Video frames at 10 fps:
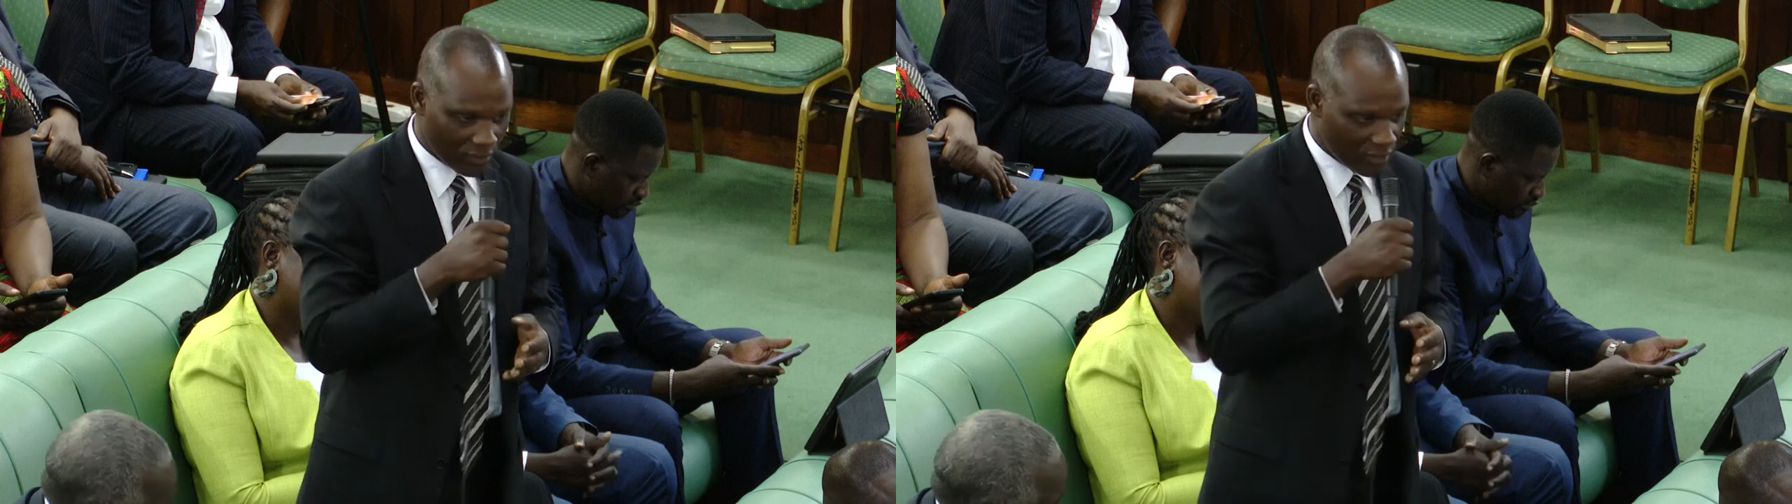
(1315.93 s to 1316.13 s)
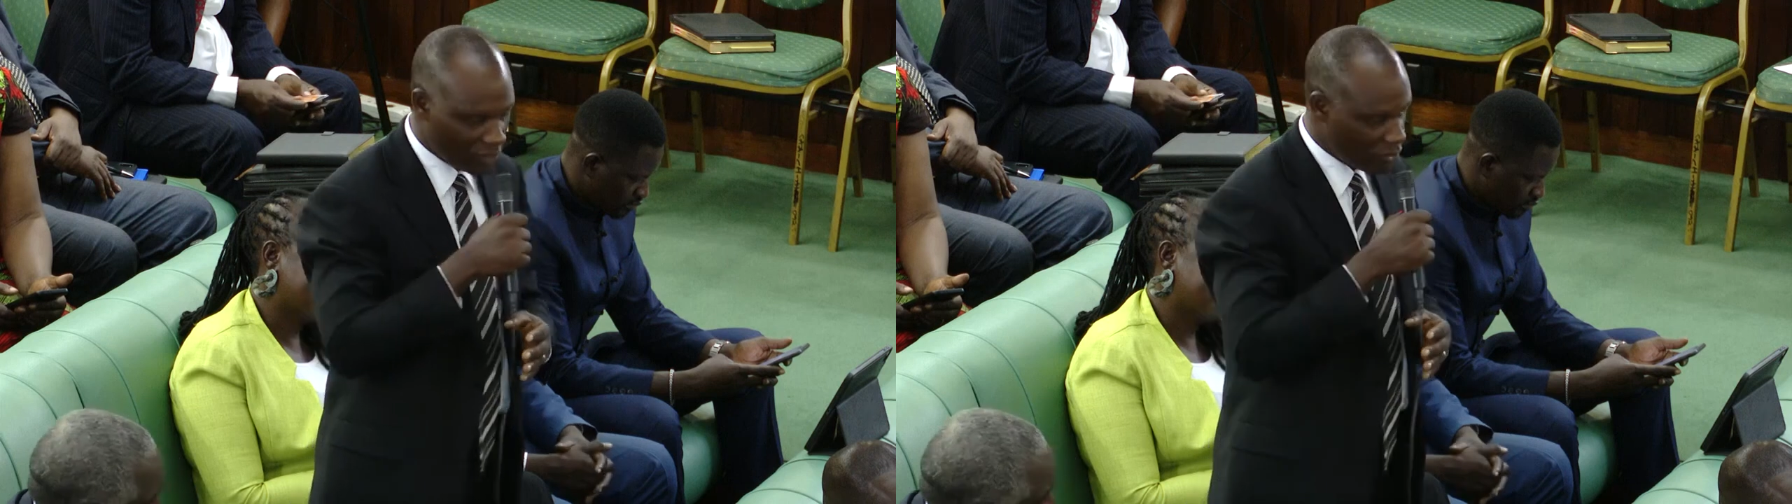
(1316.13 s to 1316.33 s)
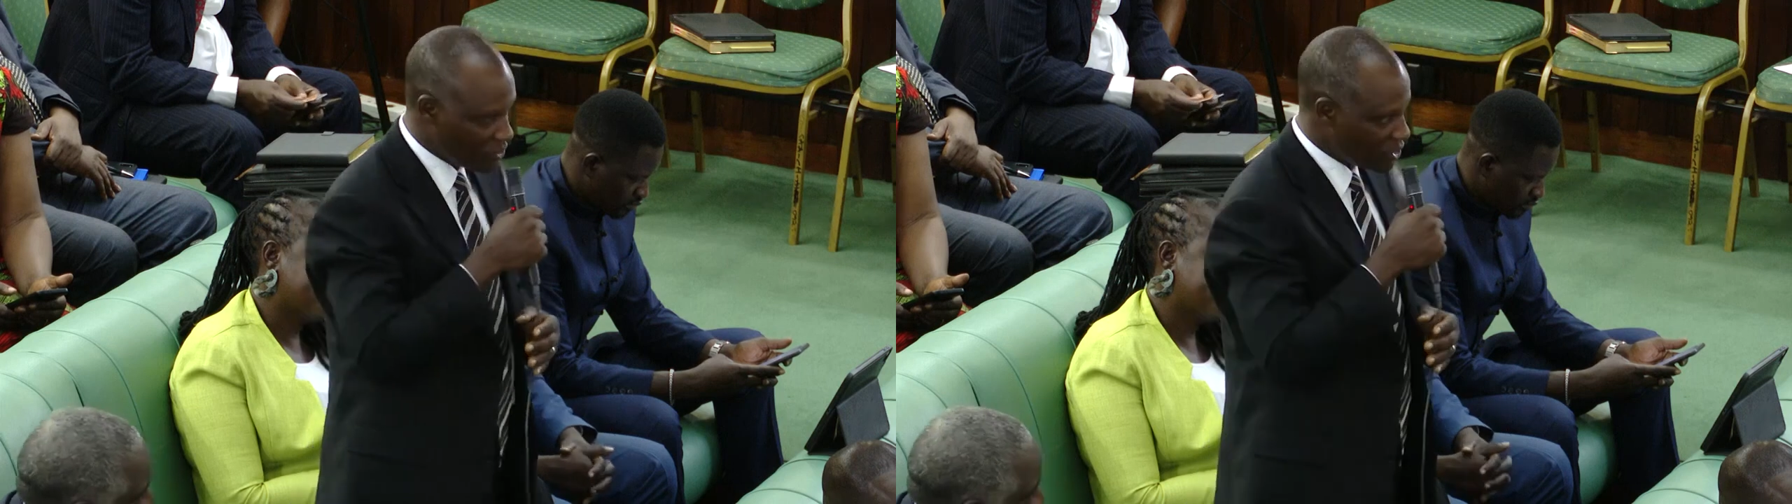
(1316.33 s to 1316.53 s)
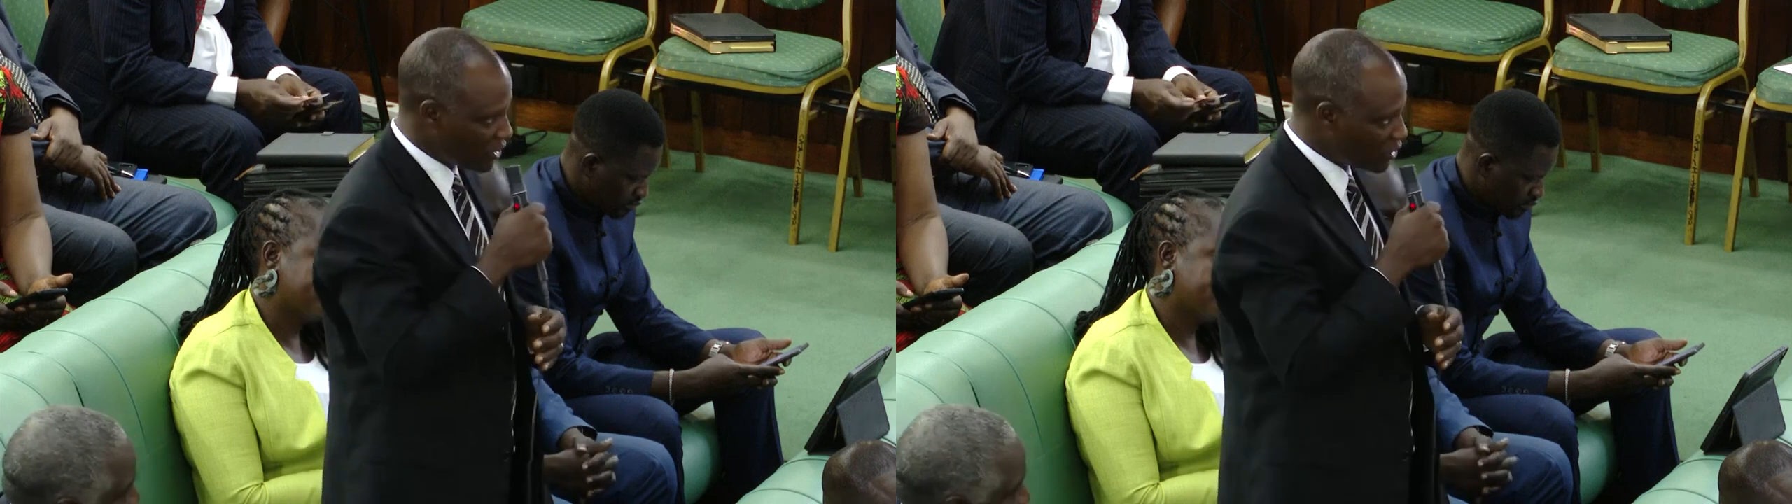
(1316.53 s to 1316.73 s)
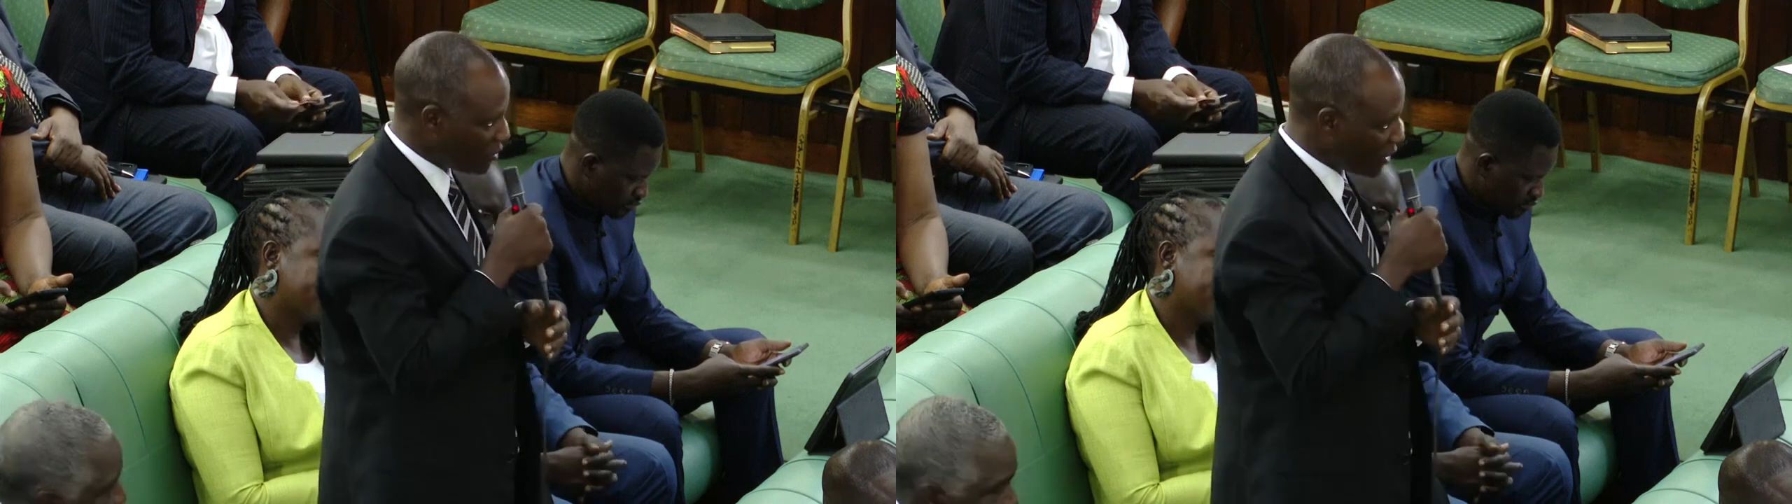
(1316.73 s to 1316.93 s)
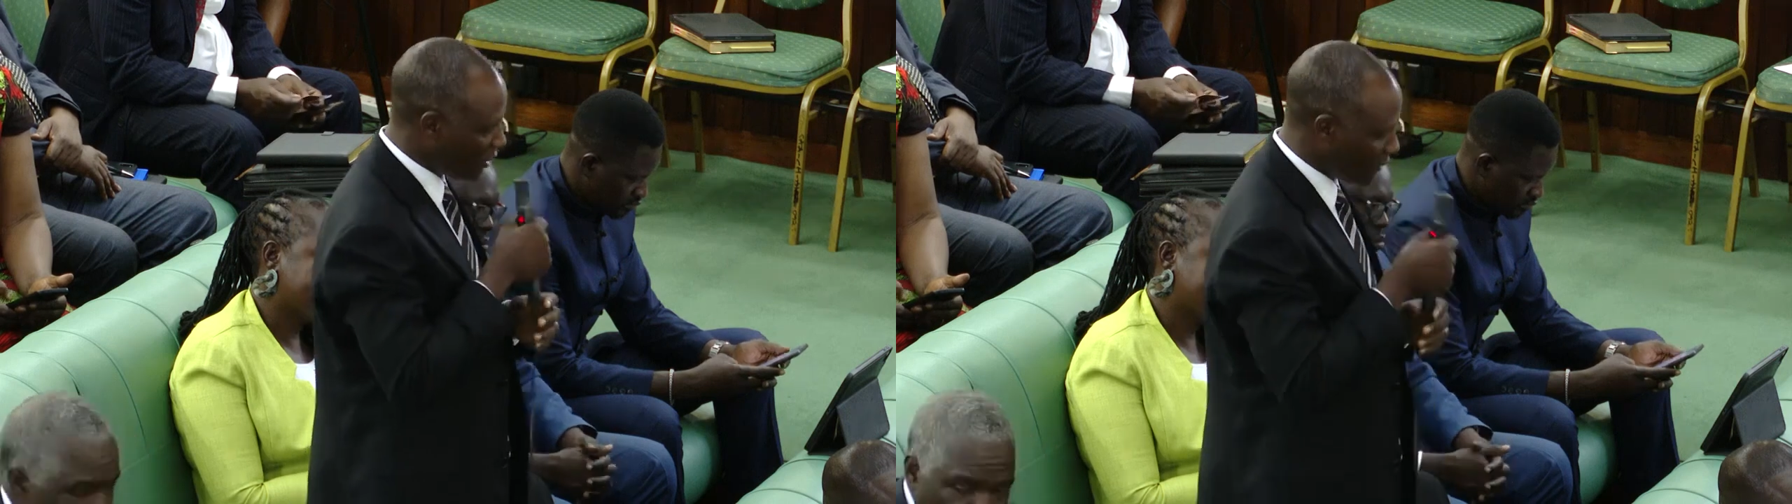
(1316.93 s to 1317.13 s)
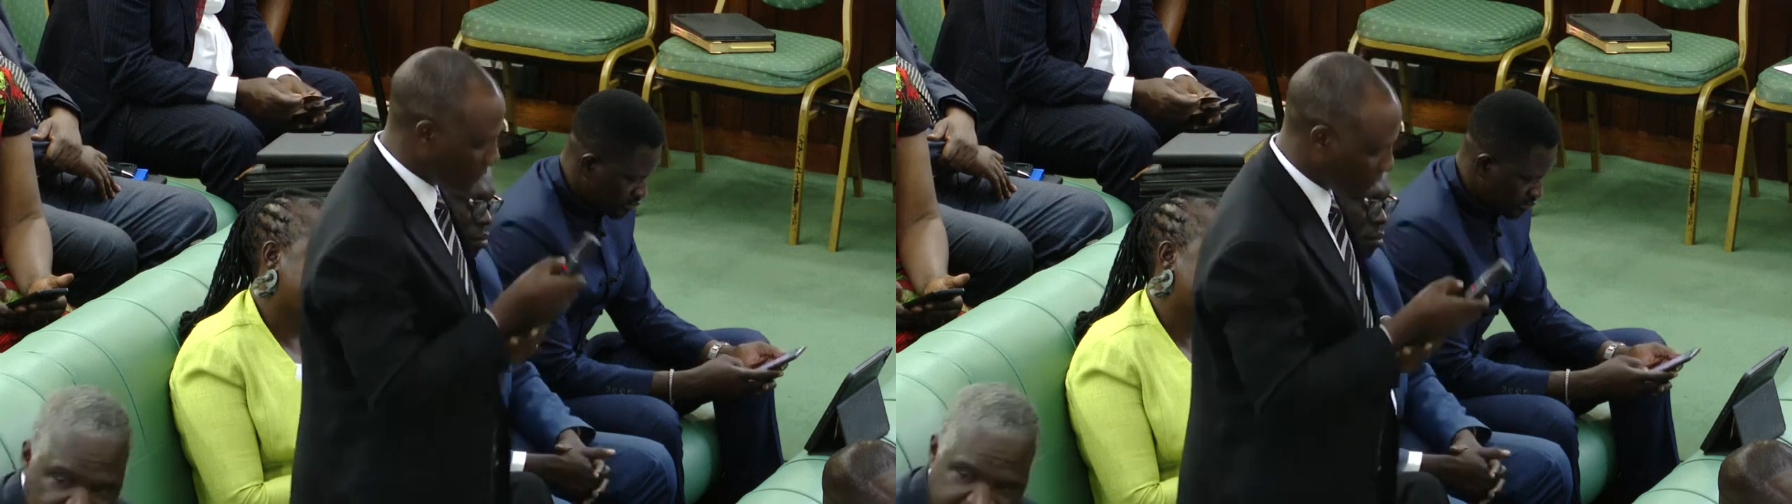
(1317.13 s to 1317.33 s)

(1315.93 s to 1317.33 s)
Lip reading: Thank you, Mr. Speaker.